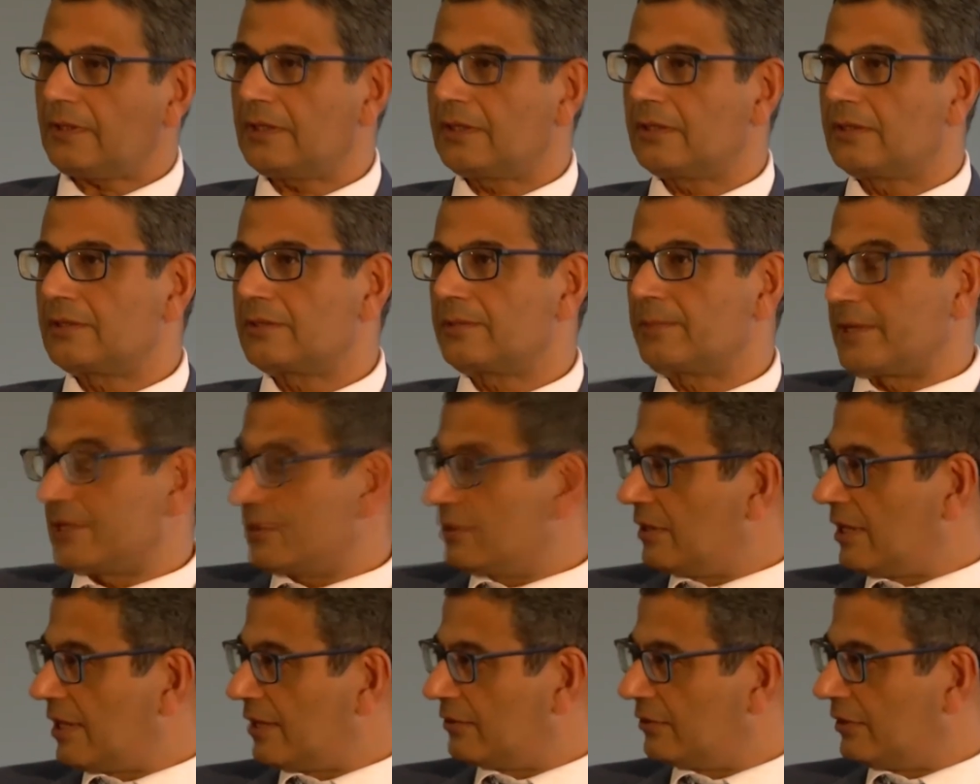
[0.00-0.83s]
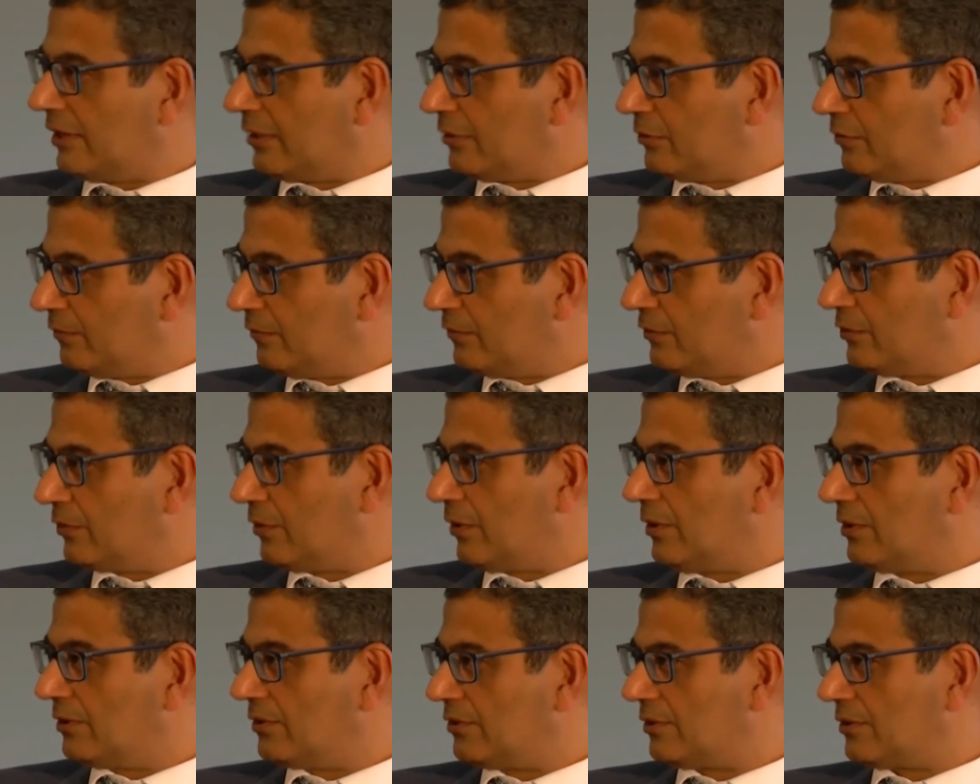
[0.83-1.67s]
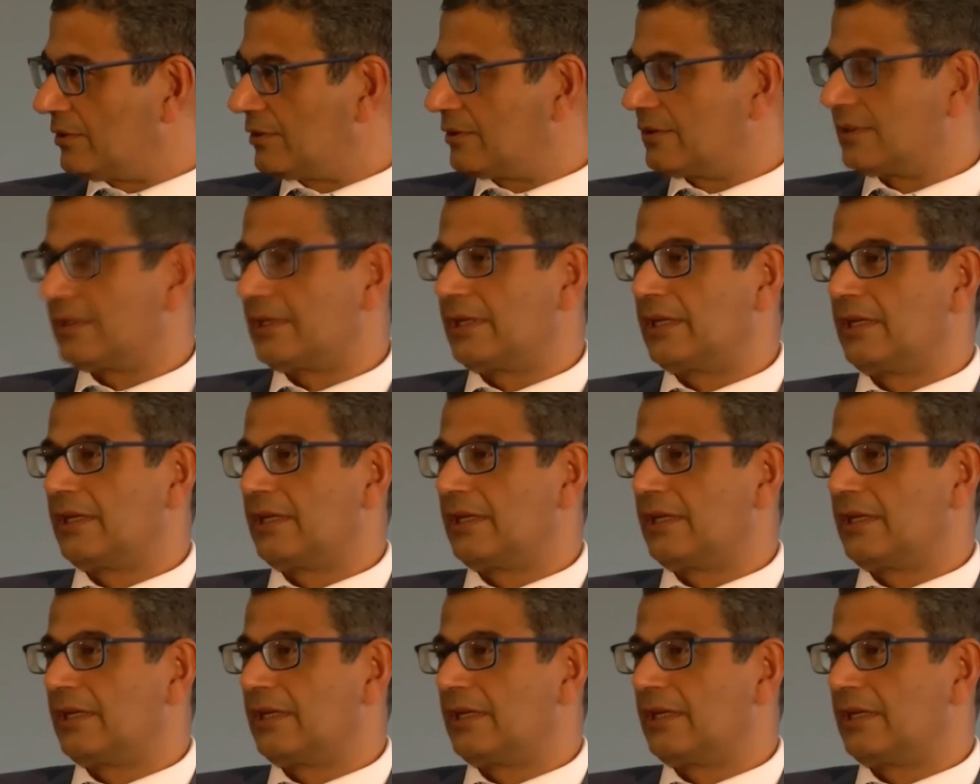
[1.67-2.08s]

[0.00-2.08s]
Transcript: specialized electrophysiologists.